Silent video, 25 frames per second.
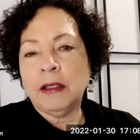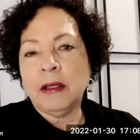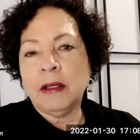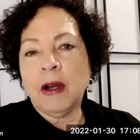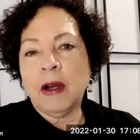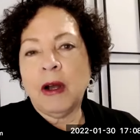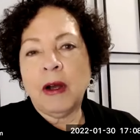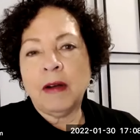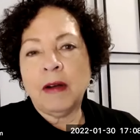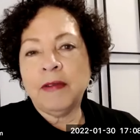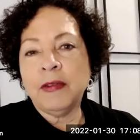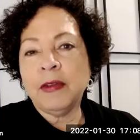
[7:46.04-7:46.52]

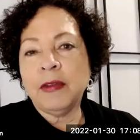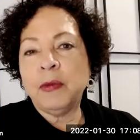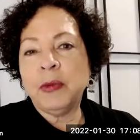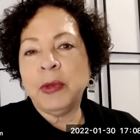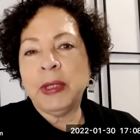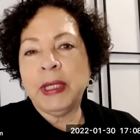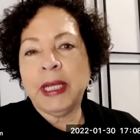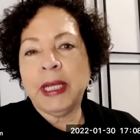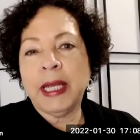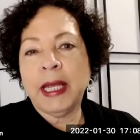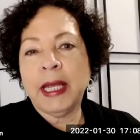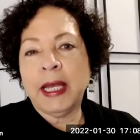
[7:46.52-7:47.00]
often
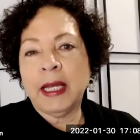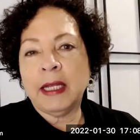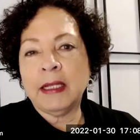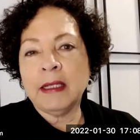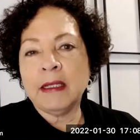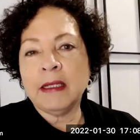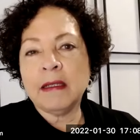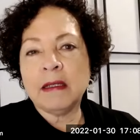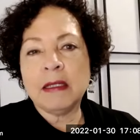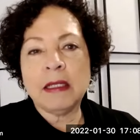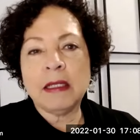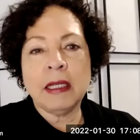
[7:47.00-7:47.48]
we can't
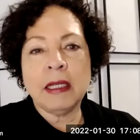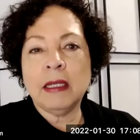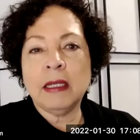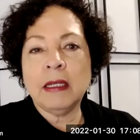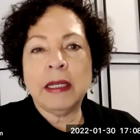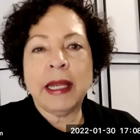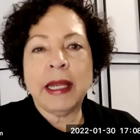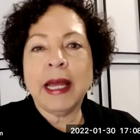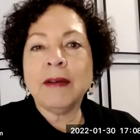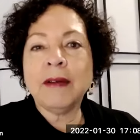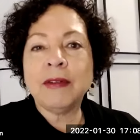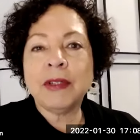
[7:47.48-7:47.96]
sit
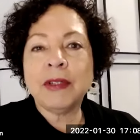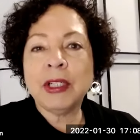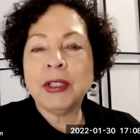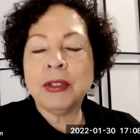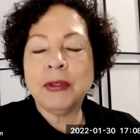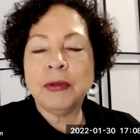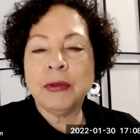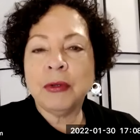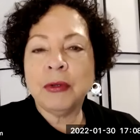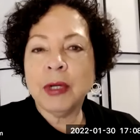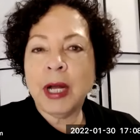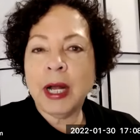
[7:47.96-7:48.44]
and have a
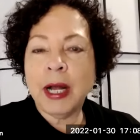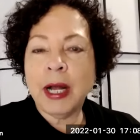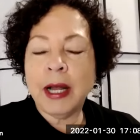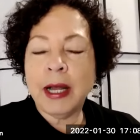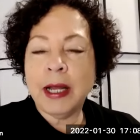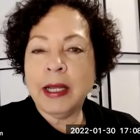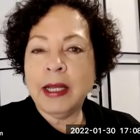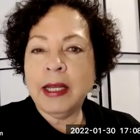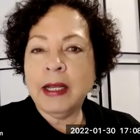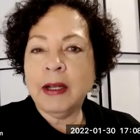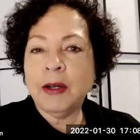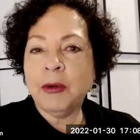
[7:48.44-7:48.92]
good
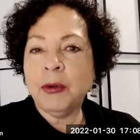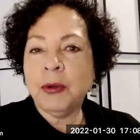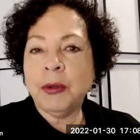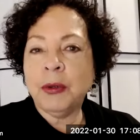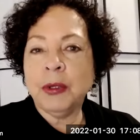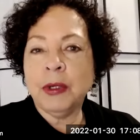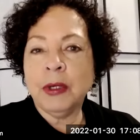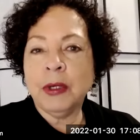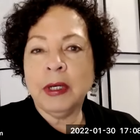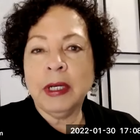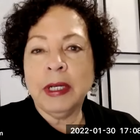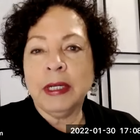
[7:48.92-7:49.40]
cry
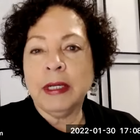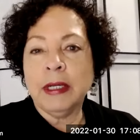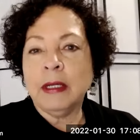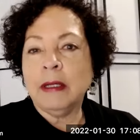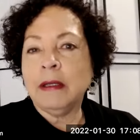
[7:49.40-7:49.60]
or